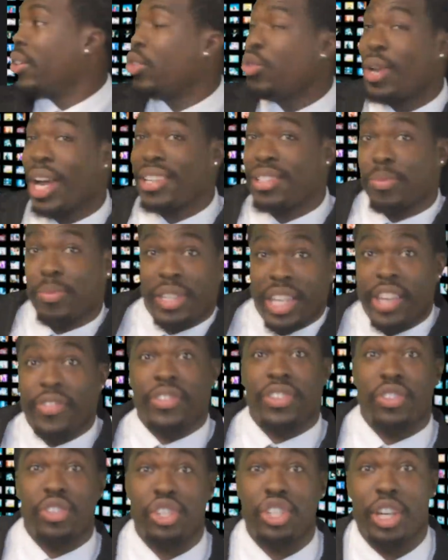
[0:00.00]
You got some
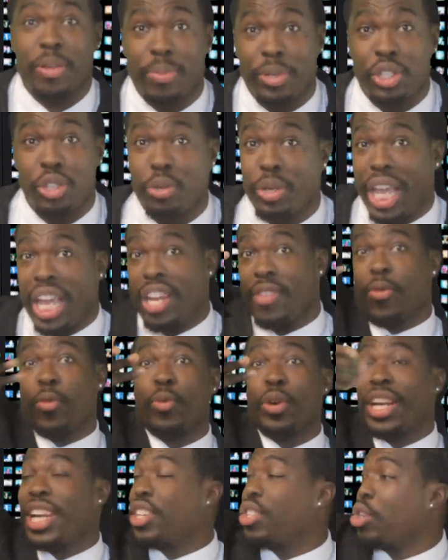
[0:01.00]
gifts and shit, but you can't even
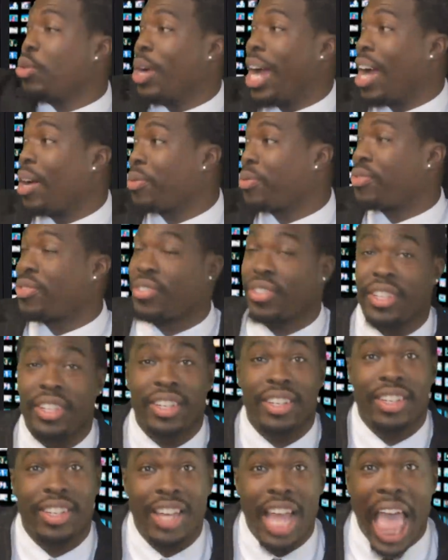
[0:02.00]
win at your house.
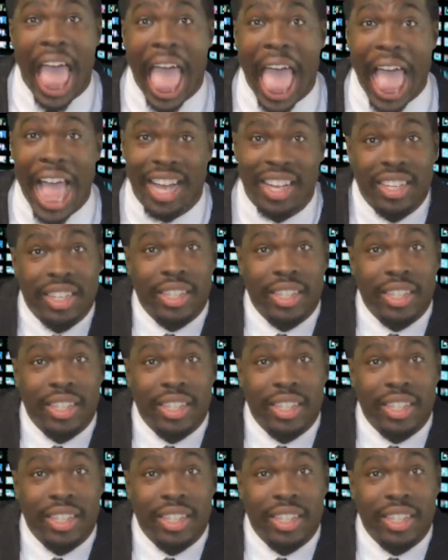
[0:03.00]
Ha.